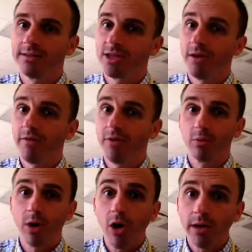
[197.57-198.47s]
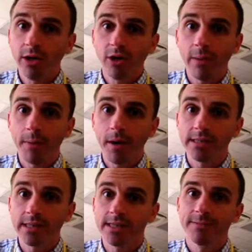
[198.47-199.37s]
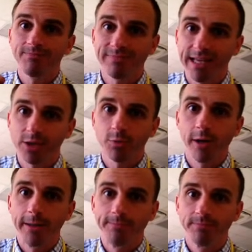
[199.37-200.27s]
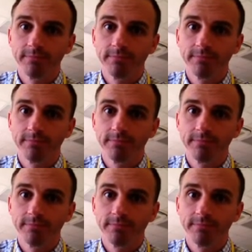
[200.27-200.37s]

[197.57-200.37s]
So if you're wrong in your hypothesis, guess what?